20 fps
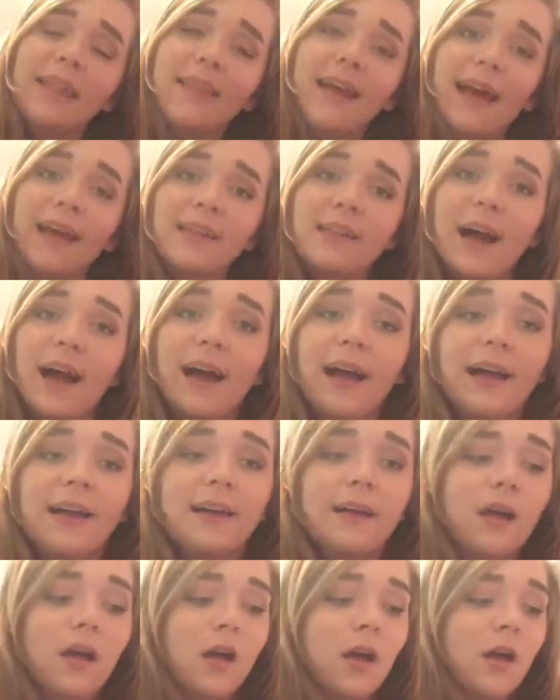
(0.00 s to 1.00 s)
in that
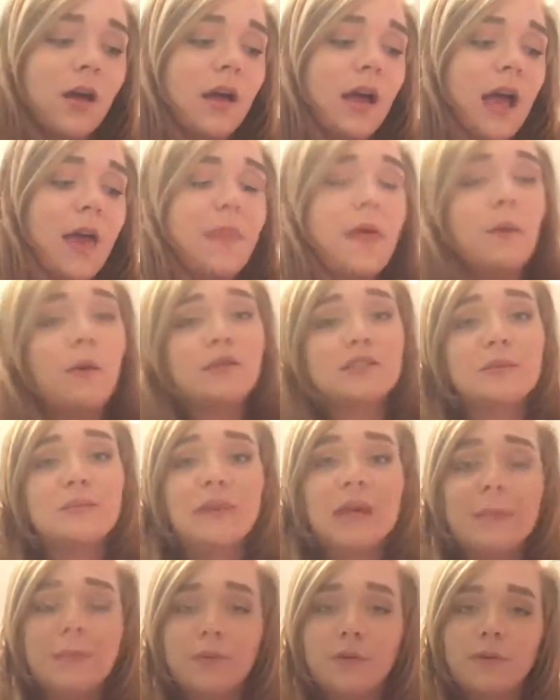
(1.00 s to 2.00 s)
line, and there were some
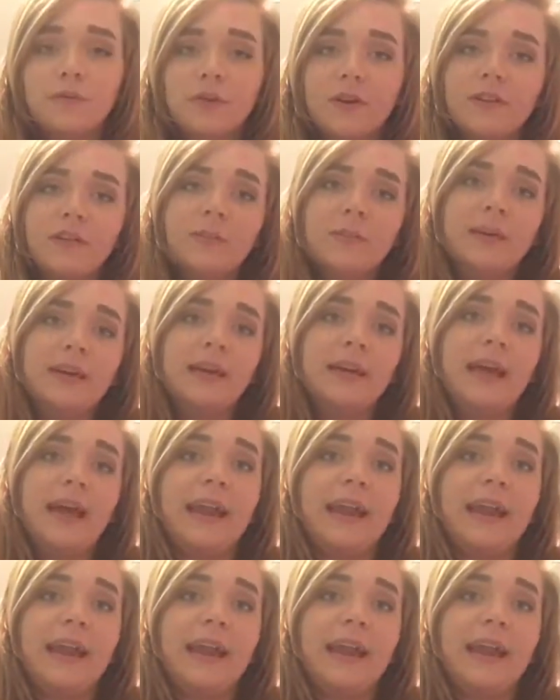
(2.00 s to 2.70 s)
people in front of me,